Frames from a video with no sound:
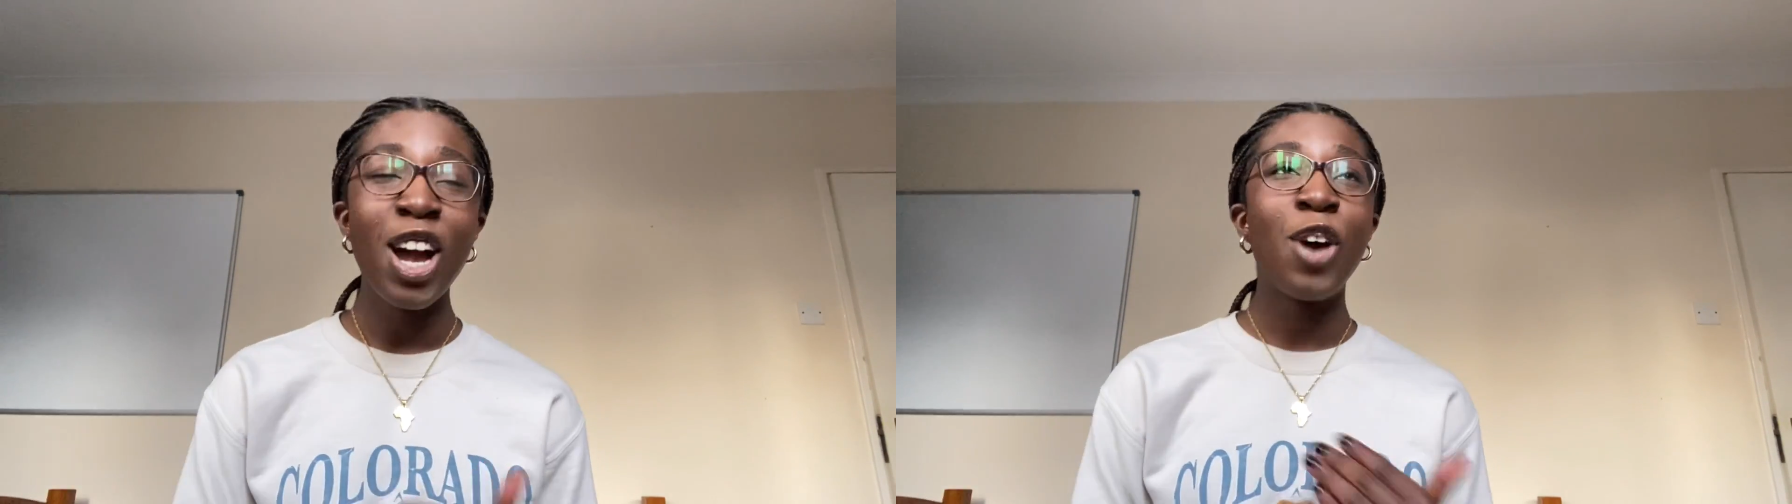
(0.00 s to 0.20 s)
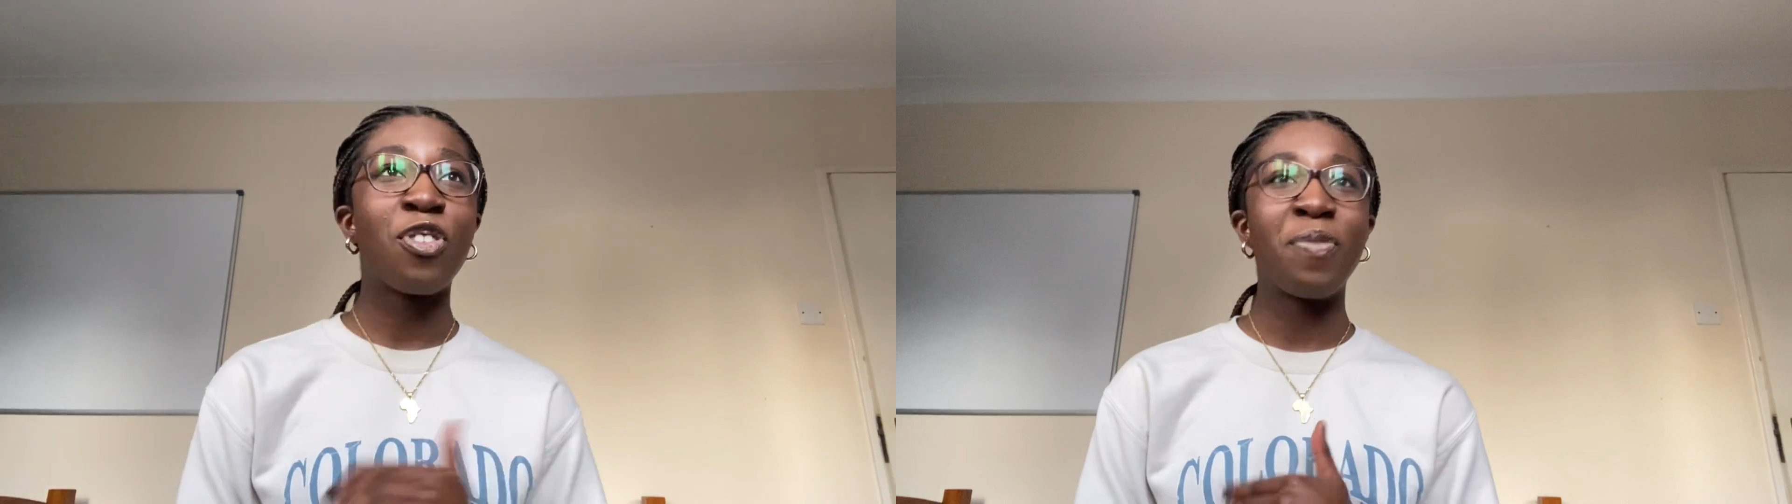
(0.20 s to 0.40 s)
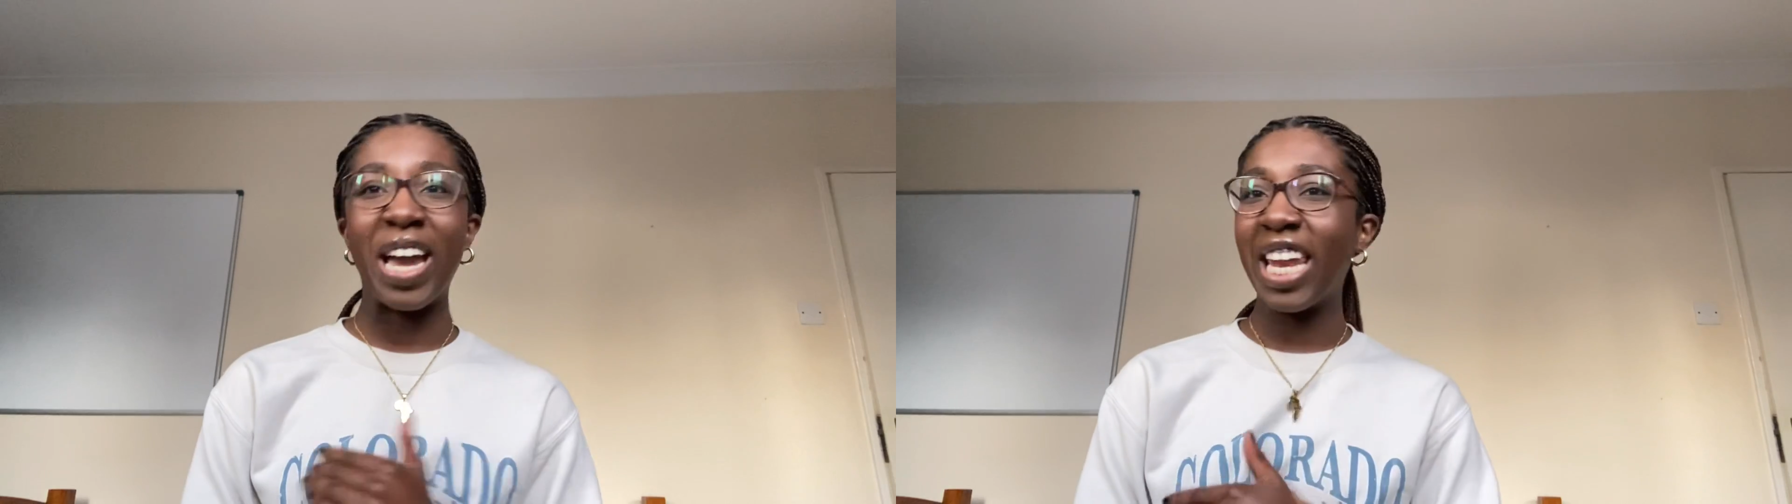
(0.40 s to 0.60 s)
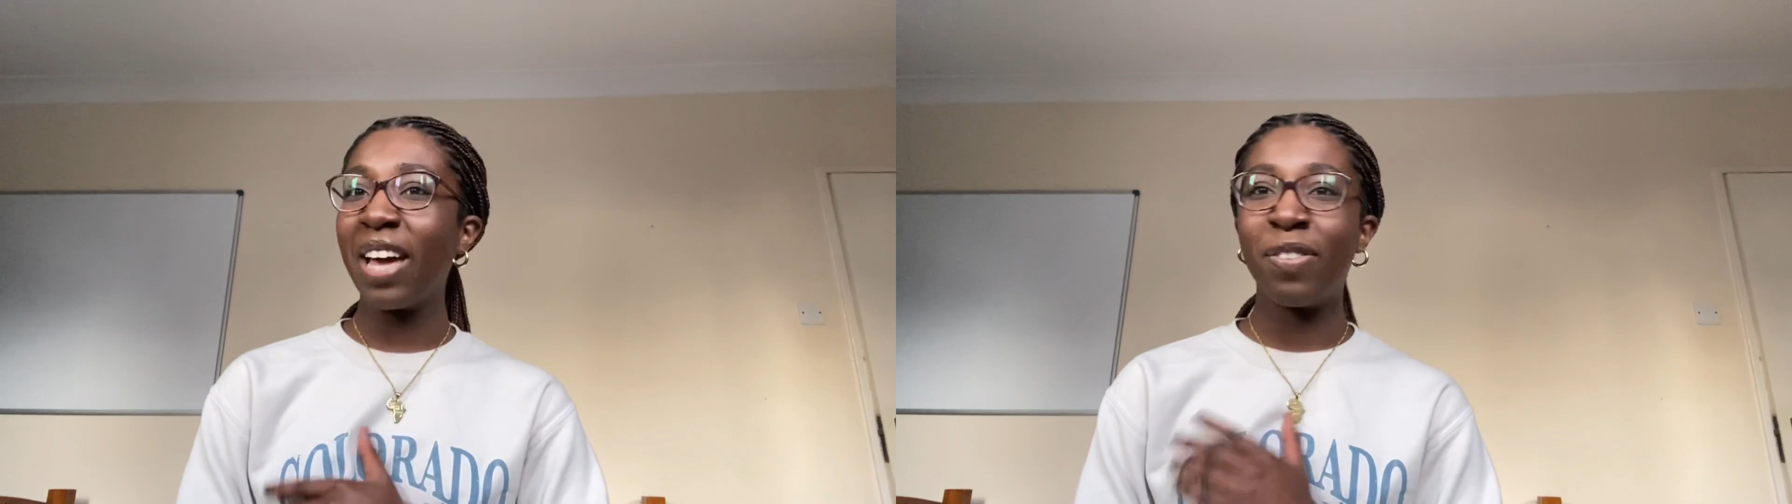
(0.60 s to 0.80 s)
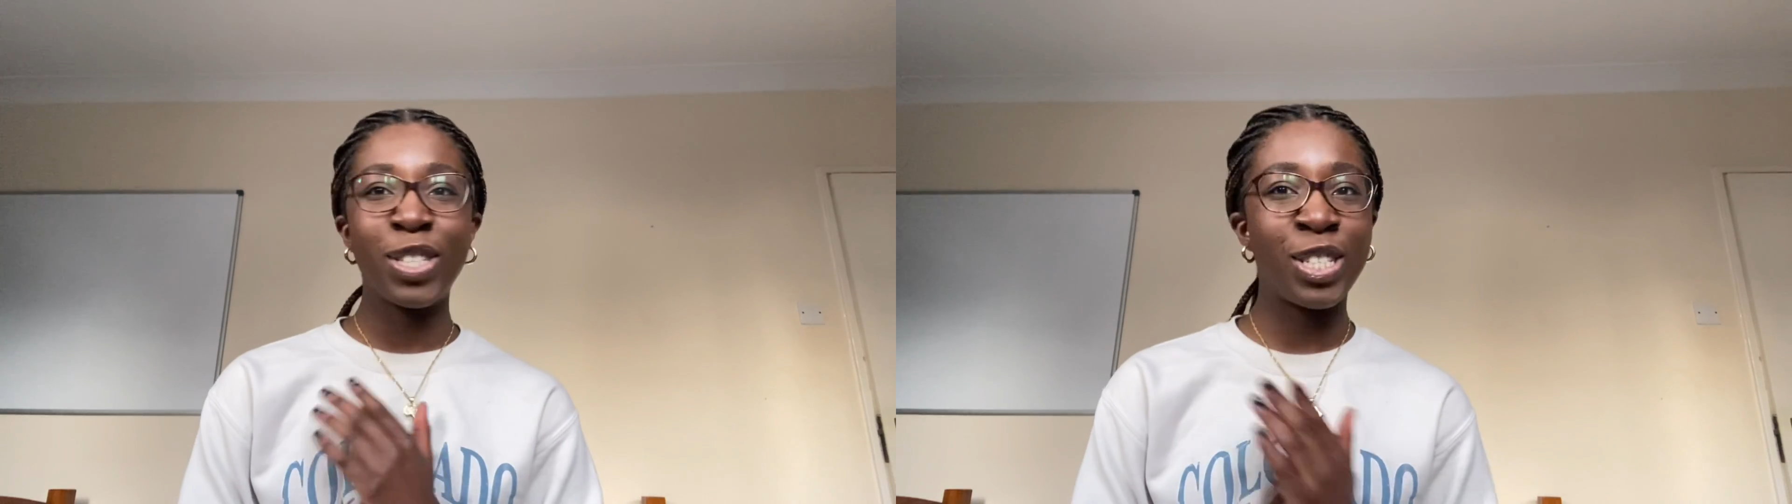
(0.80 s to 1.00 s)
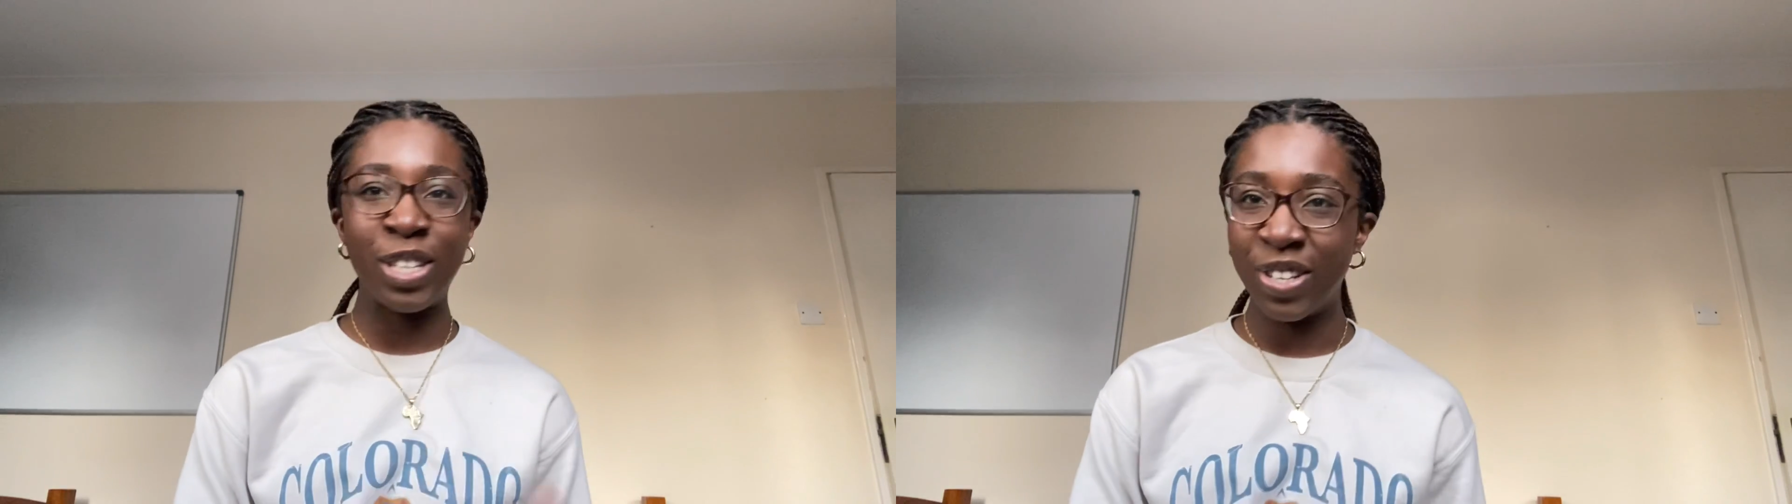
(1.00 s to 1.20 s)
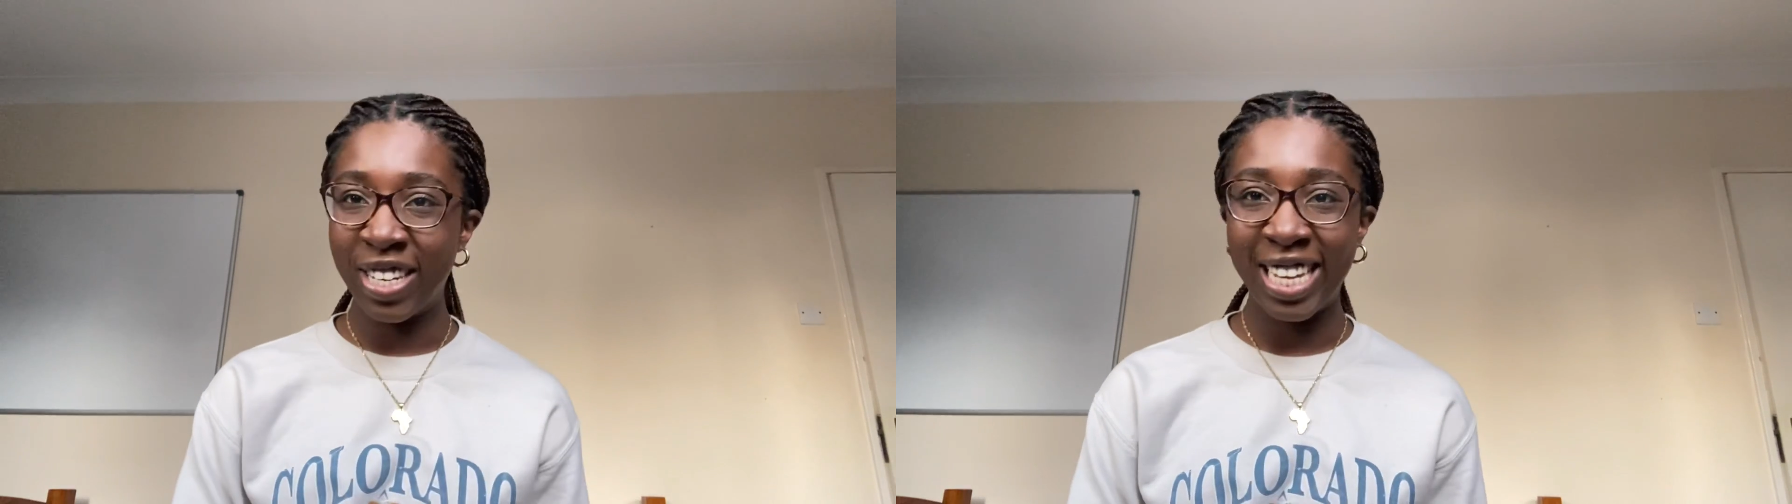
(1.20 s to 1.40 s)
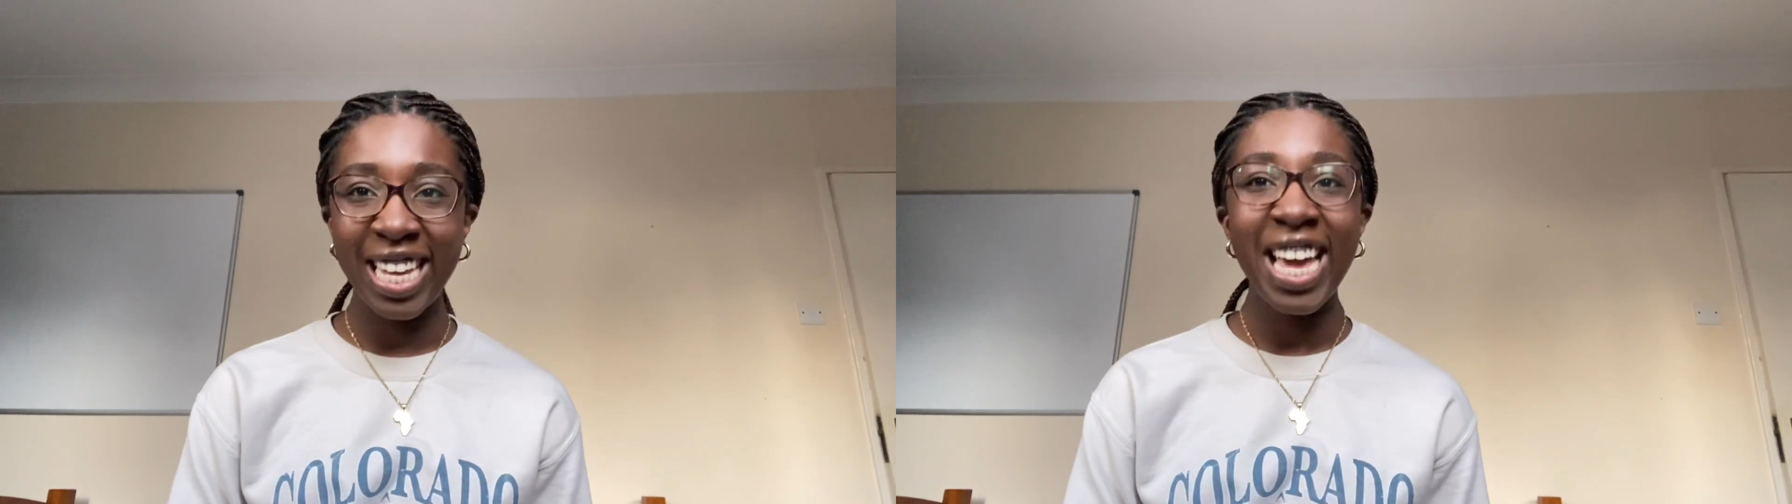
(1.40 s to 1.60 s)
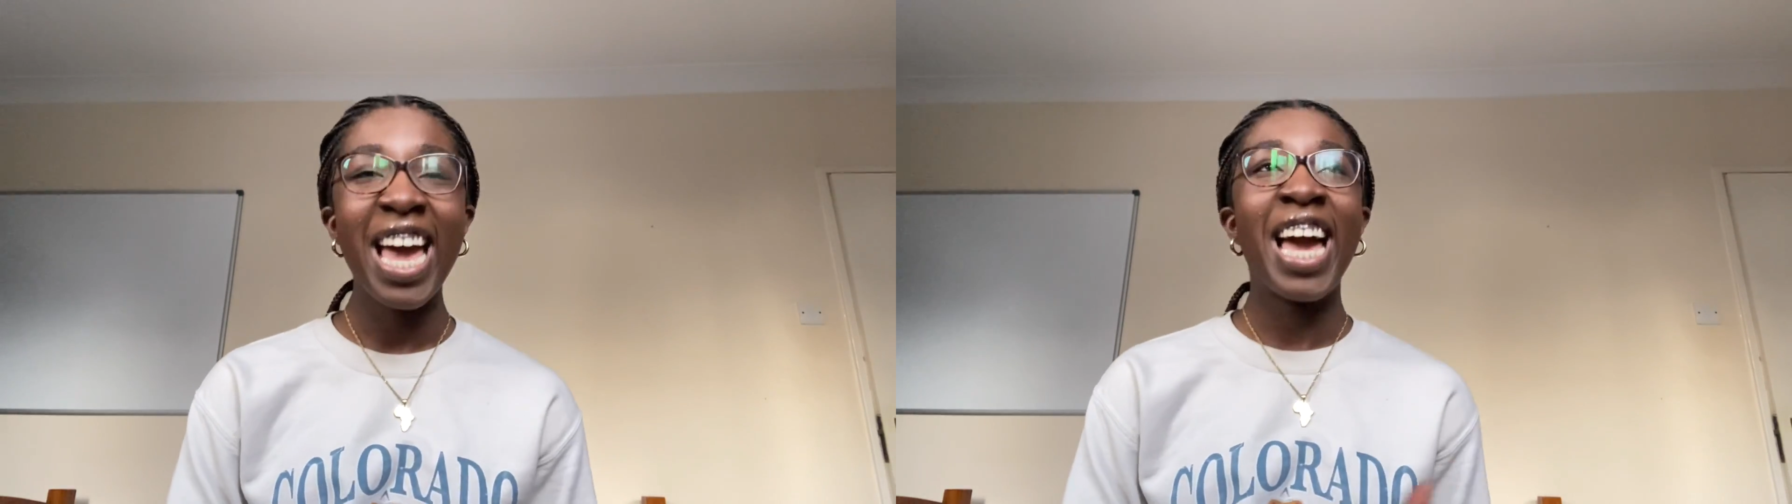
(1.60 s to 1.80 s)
from A level to uni.